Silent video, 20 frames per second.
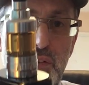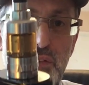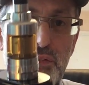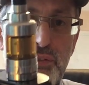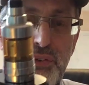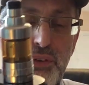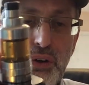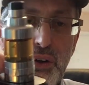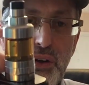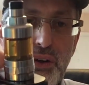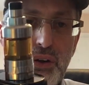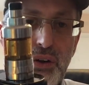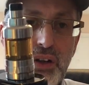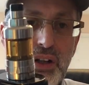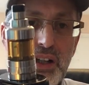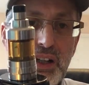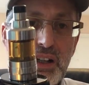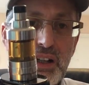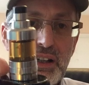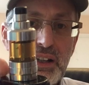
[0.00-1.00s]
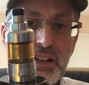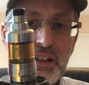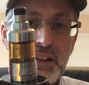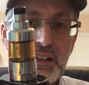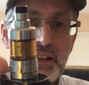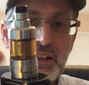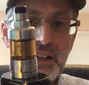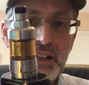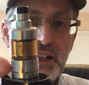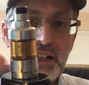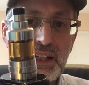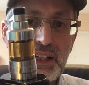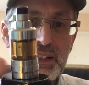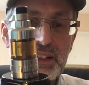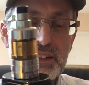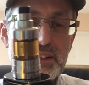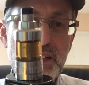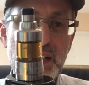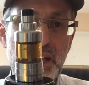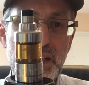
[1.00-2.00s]
for
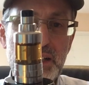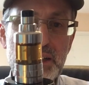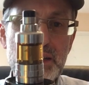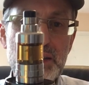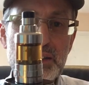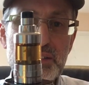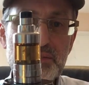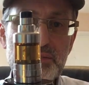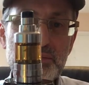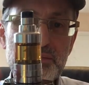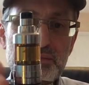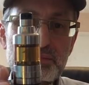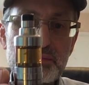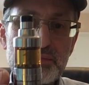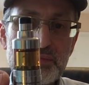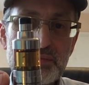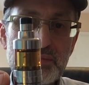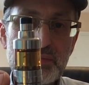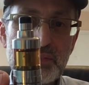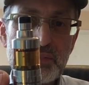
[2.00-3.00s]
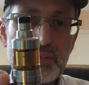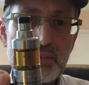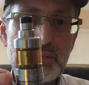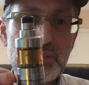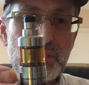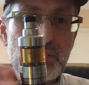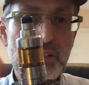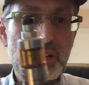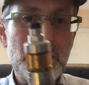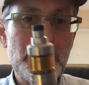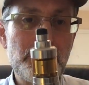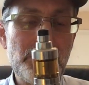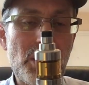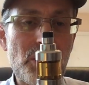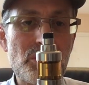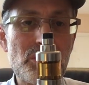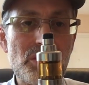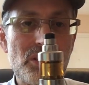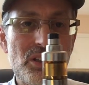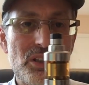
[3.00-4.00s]
any tank,
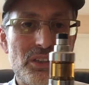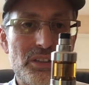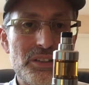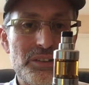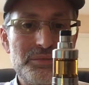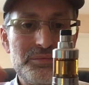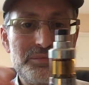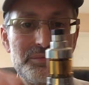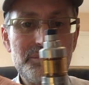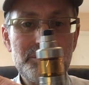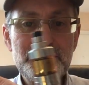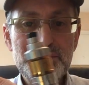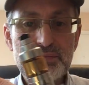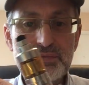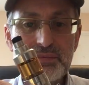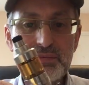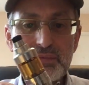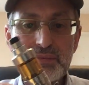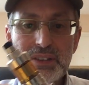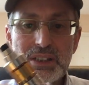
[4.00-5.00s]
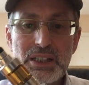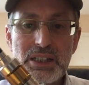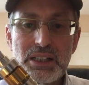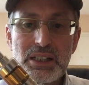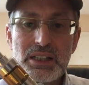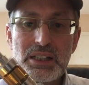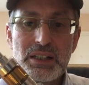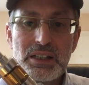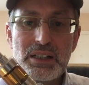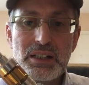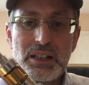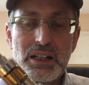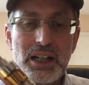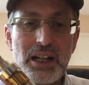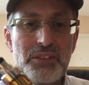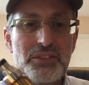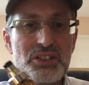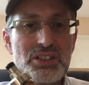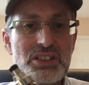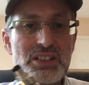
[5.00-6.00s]
mouth to lung.
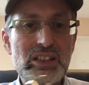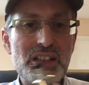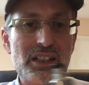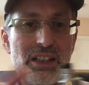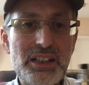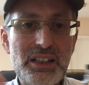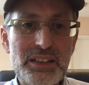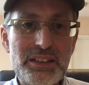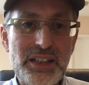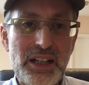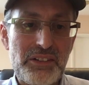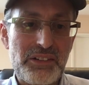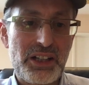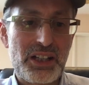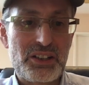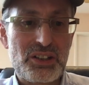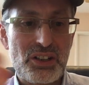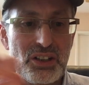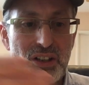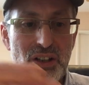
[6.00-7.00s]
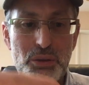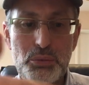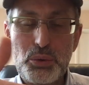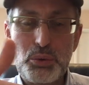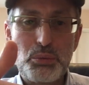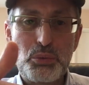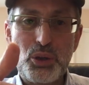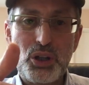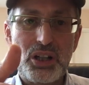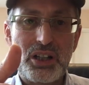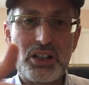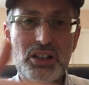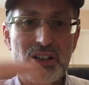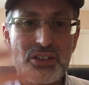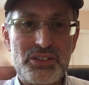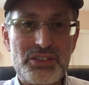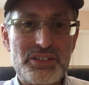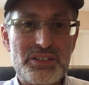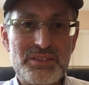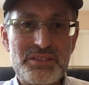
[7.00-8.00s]
Obviously direct to lung won't work
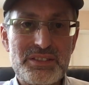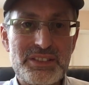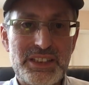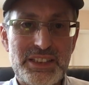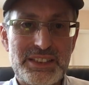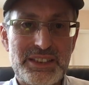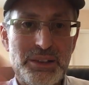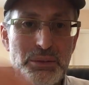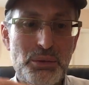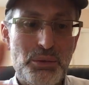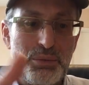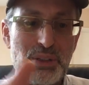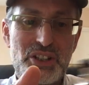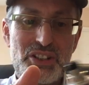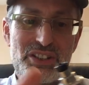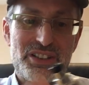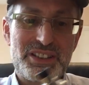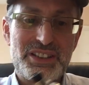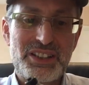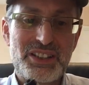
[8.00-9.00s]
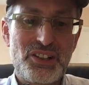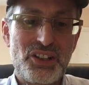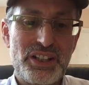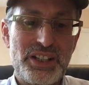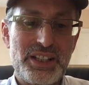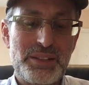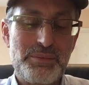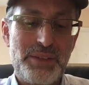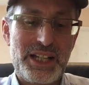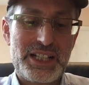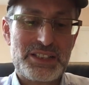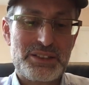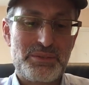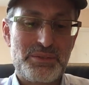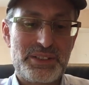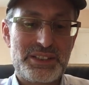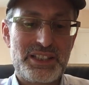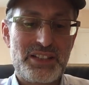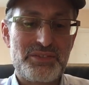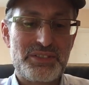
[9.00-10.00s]
on 60 because you got here
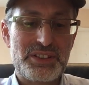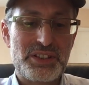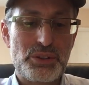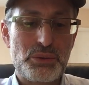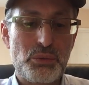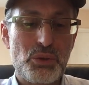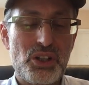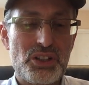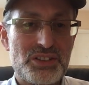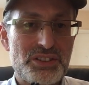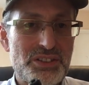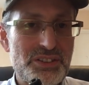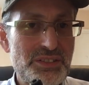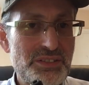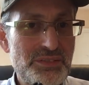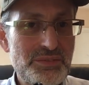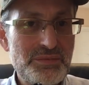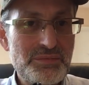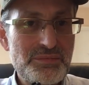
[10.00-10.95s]
maximum 17 watts.